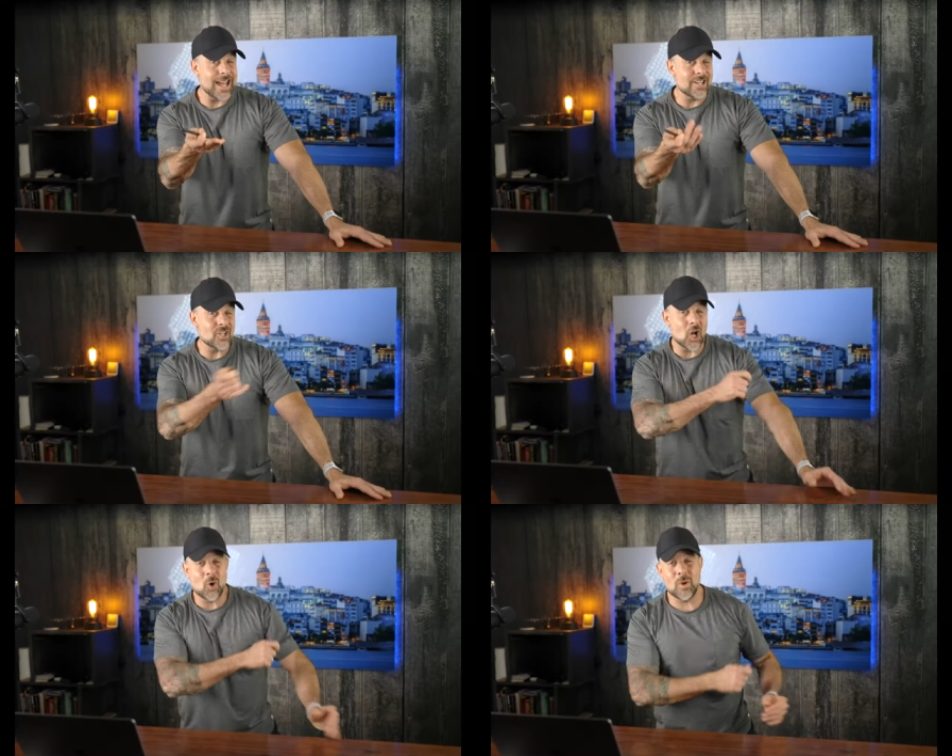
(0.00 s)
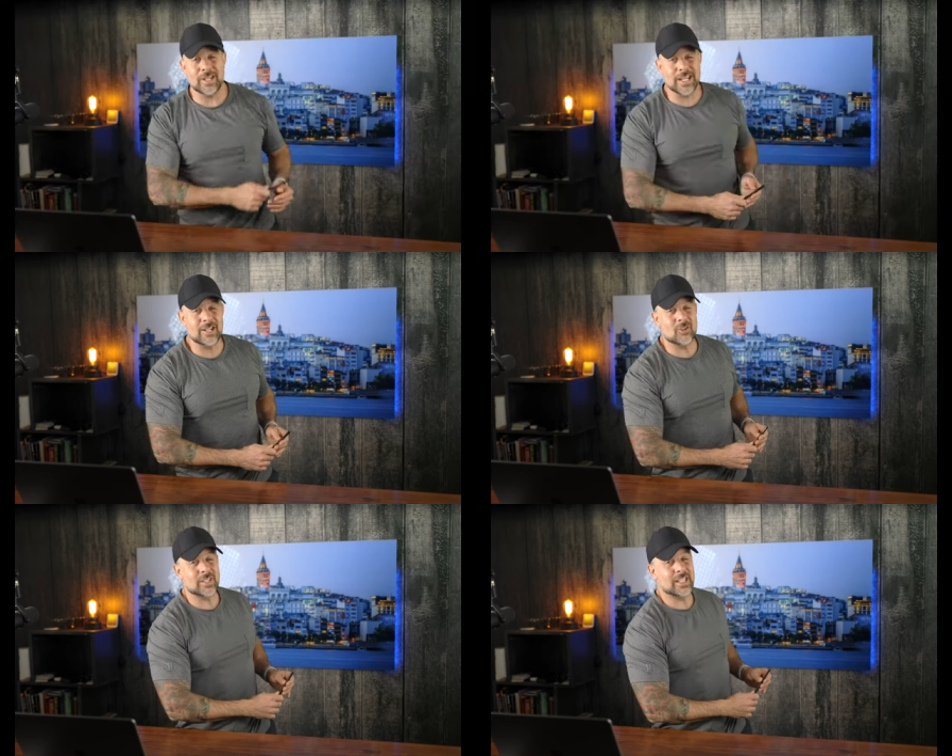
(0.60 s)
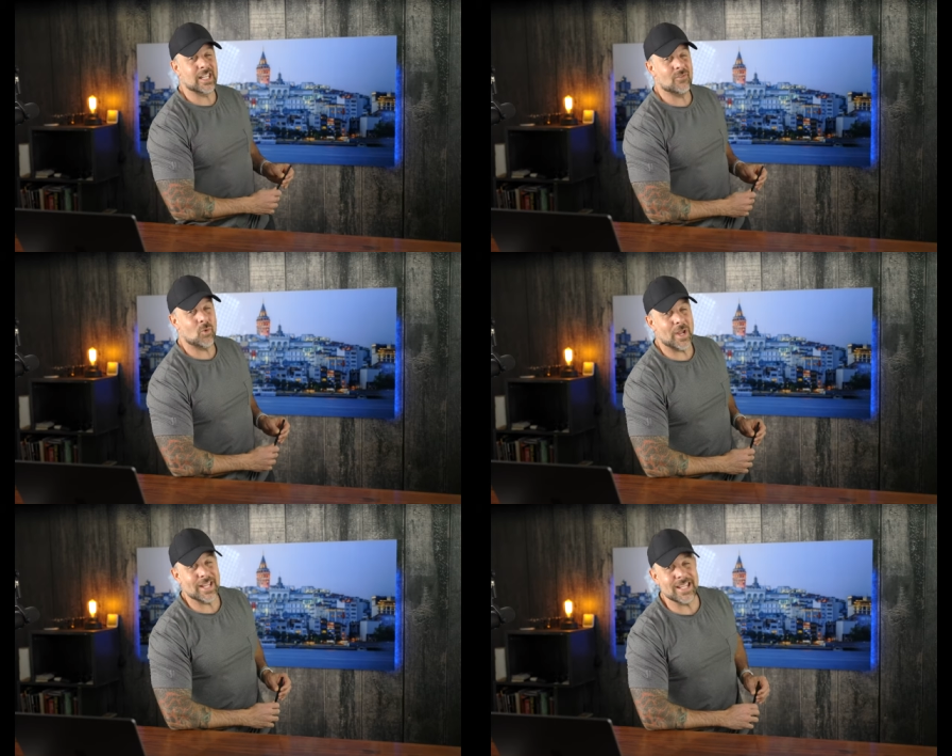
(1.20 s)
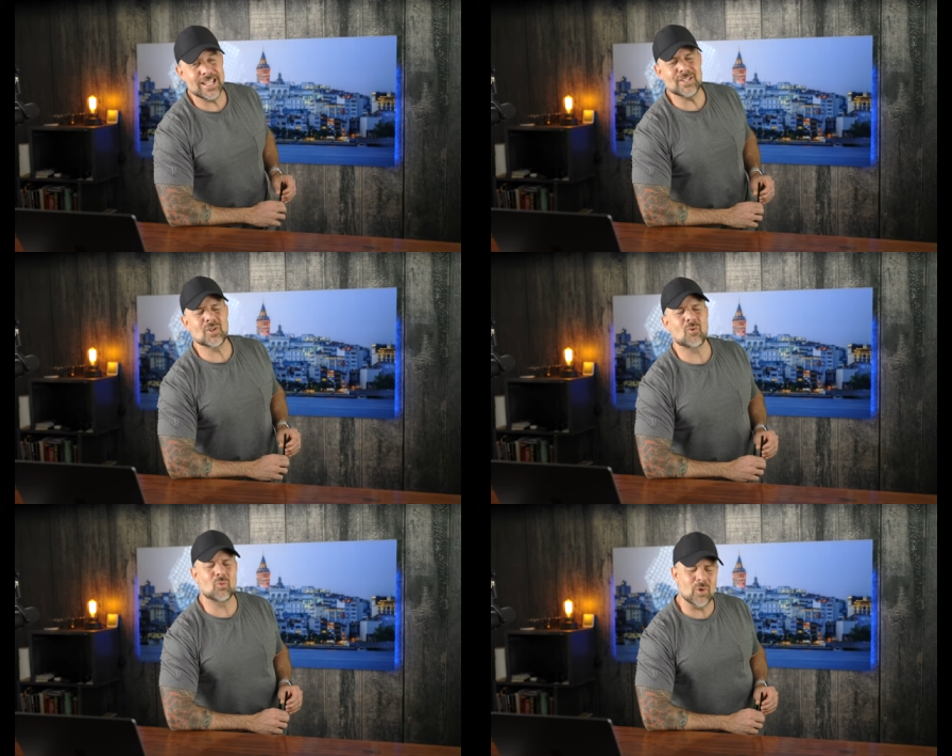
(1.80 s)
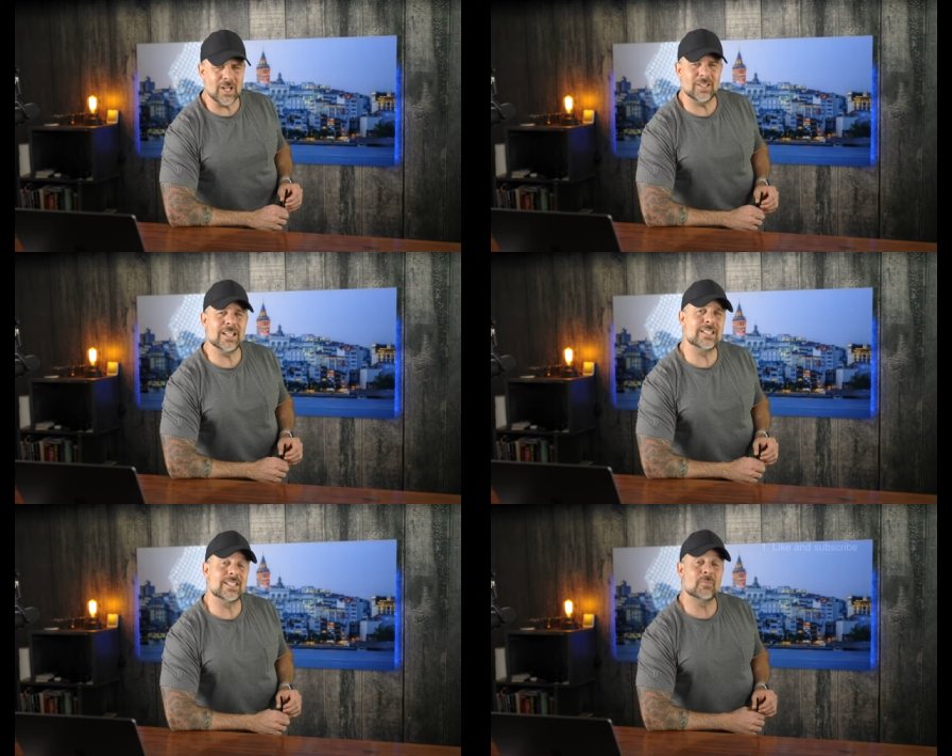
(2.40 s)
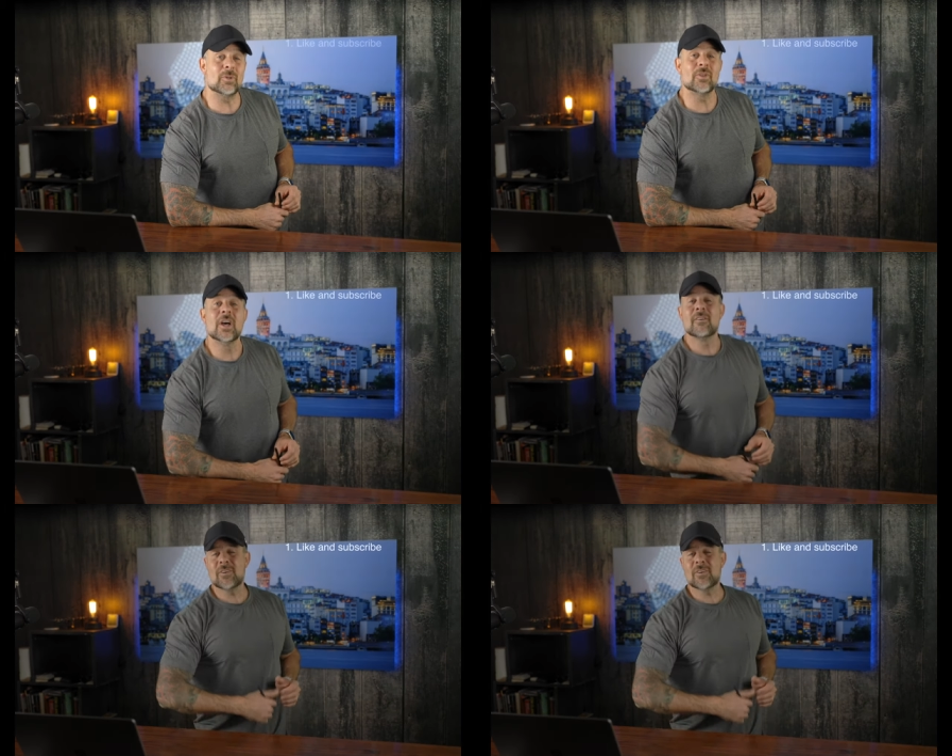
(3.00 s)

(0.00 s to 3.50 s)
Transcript: as always, entering the giveaway is really simple.